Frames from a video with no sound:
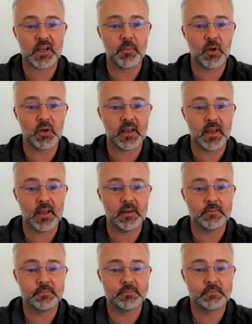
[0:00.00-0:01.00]
to come on again.
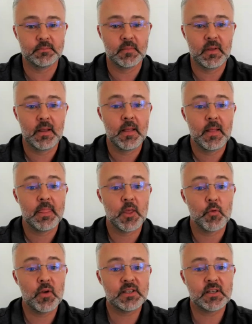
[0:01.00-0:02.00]

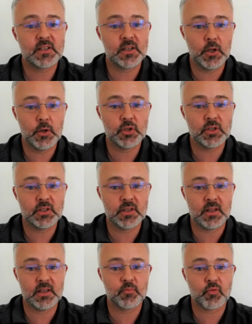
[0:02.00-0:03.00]
There is a solution to
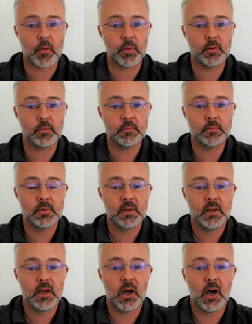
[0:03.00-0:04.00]
this problem.
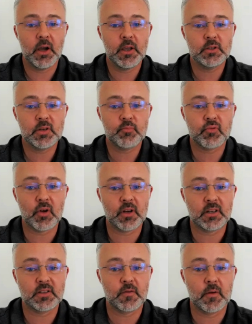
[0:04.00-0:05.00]
I use a
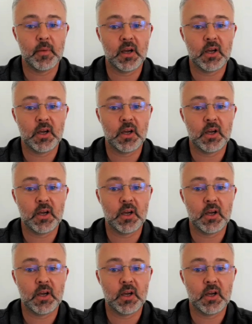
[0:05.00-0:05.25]
product from